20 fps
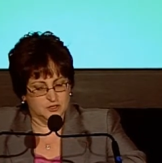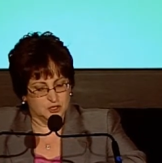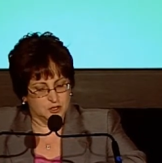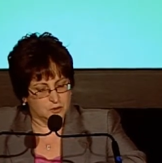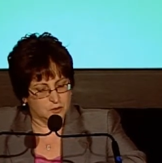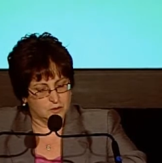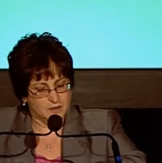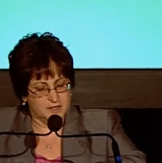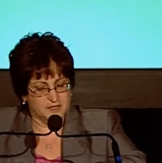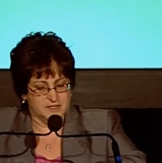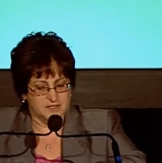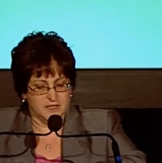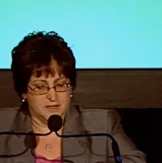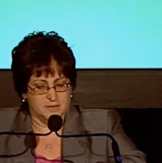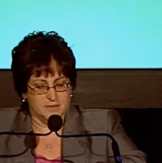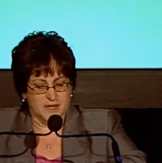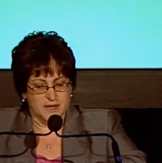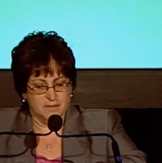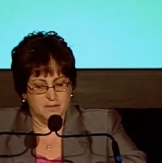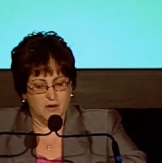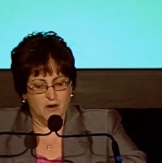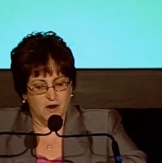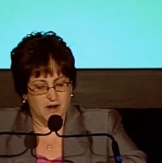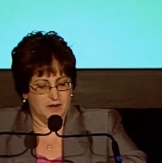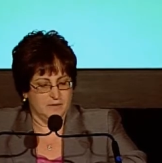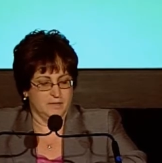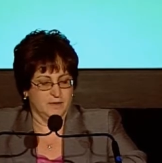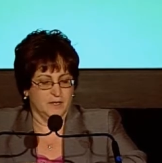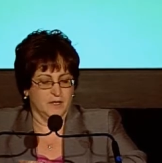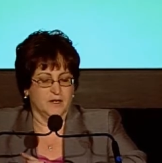choice on my
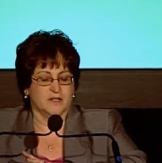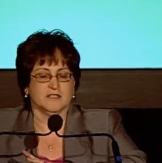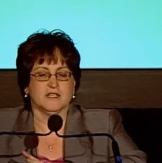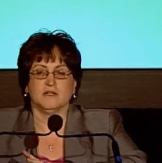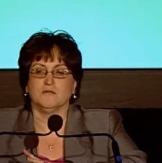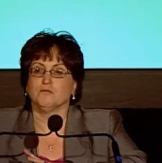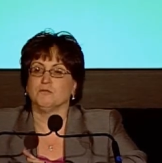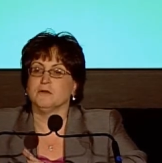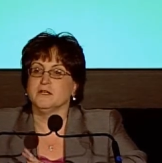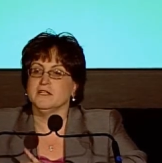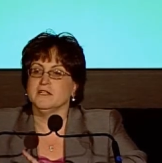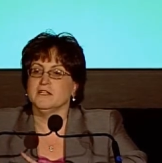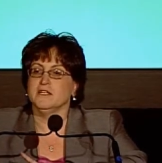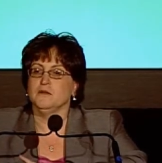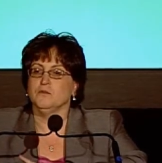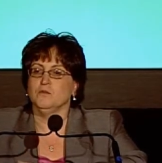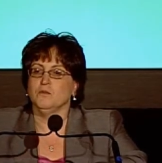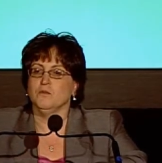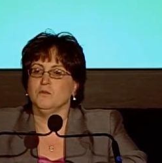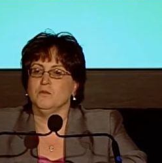part because I really,